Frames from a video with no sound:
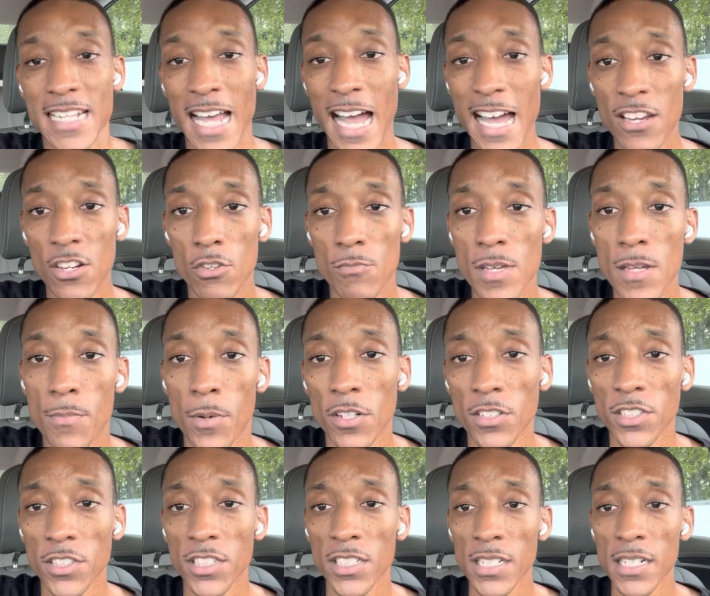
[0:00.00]
I know me
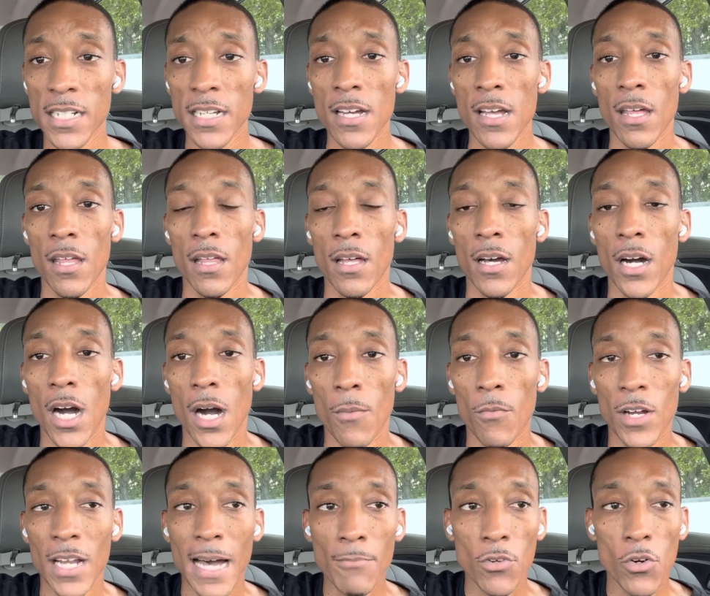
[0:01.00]
personally, uh,
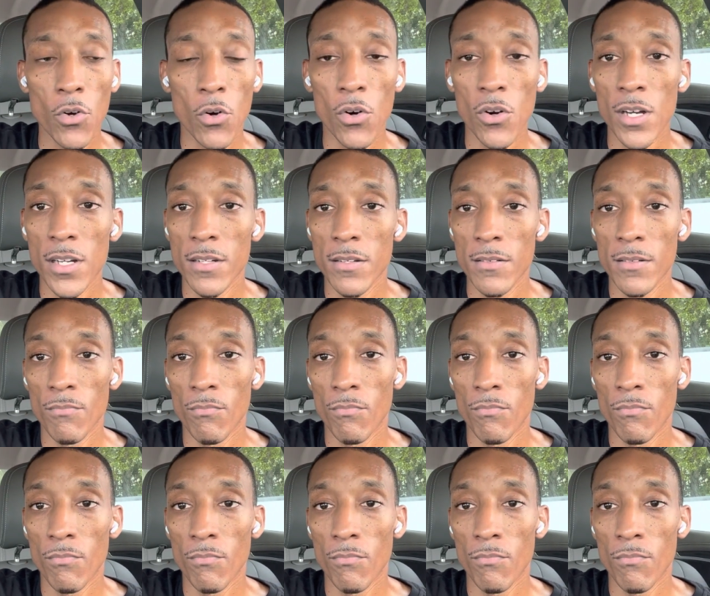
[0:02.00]
when I'm going